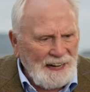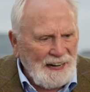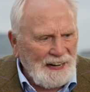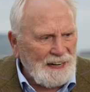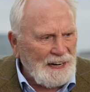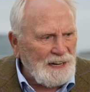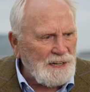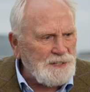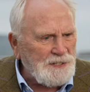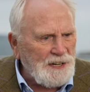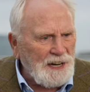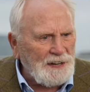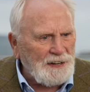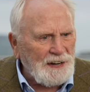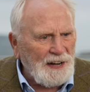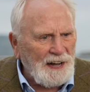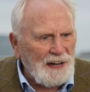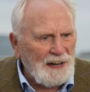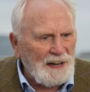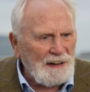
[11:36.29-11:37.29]
And I said,
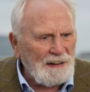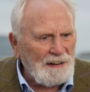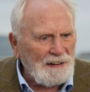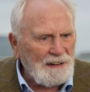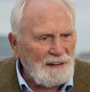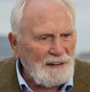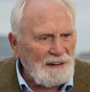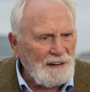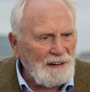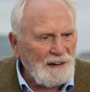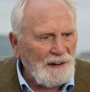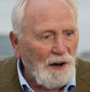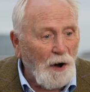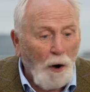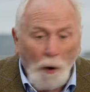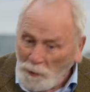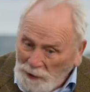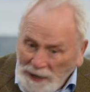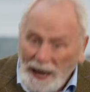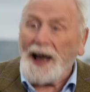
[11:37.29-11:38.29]
uh,
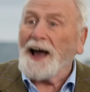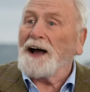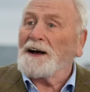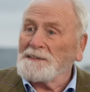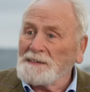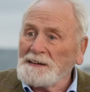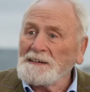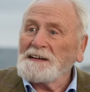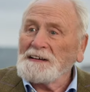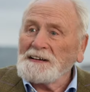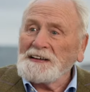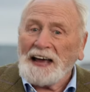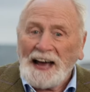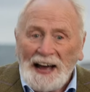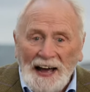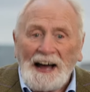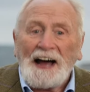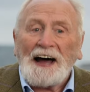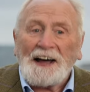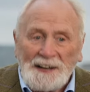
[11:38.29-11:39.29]
Oh yeah,
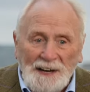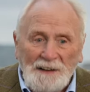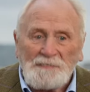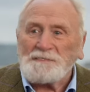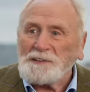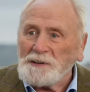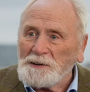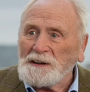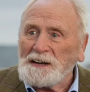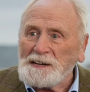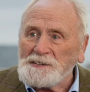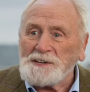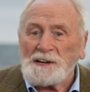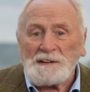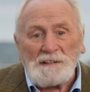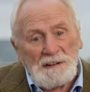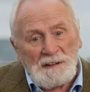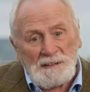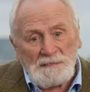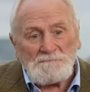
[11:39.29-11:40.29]
yeah, I'd love to. He
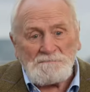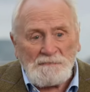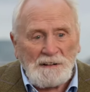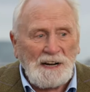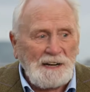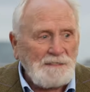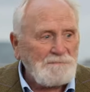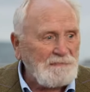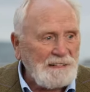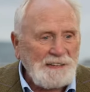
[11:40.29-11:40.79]
said, great.